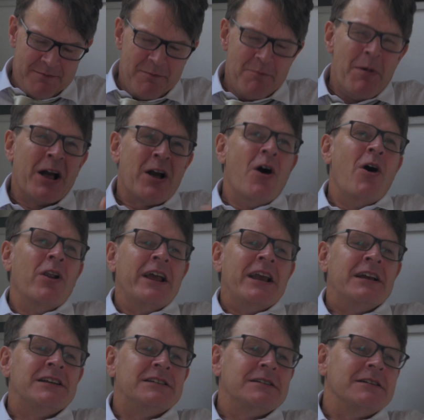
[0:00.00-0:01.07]
my
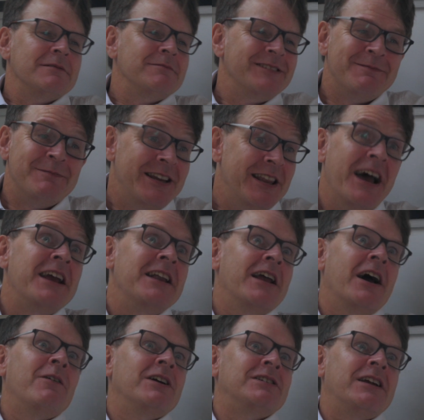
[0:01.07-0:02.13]
colleagues, I mean, they
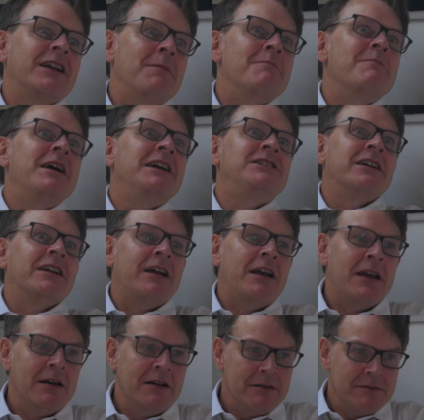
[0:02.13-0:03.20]
noticed it immediately.
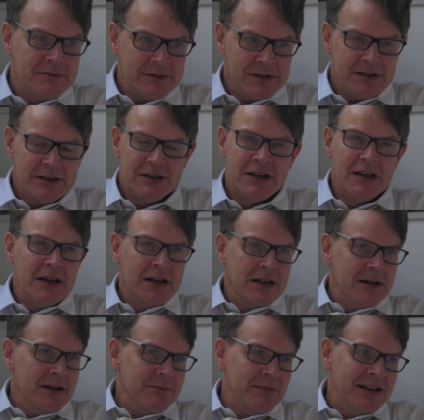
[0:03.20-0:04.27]

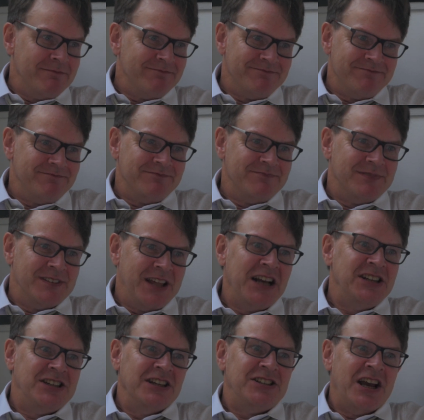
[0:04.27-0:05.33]
I mean, they
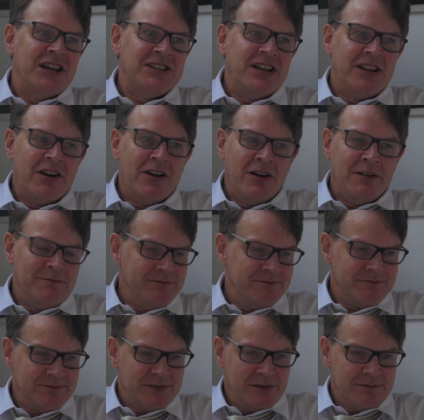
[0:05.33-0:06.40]
suggested that I
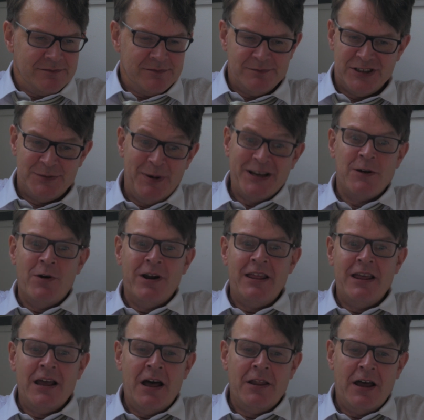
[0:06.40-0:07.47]
speak to one of
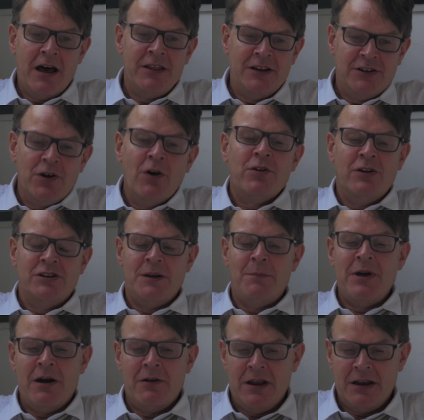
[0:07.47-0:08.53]
the other doctors
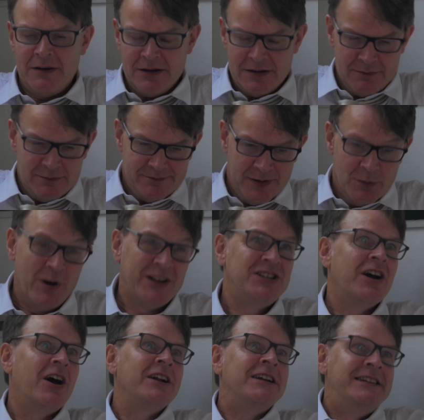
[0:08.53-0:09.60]
about it, which
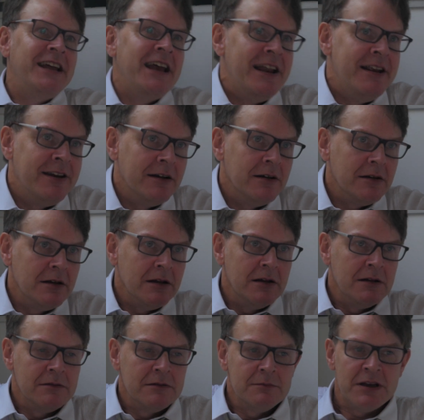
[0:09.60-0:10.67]
I did.
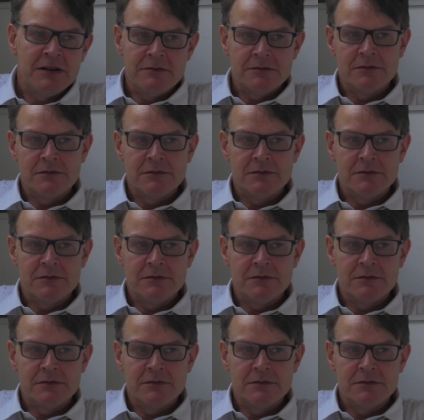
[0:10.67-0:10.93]
I mean,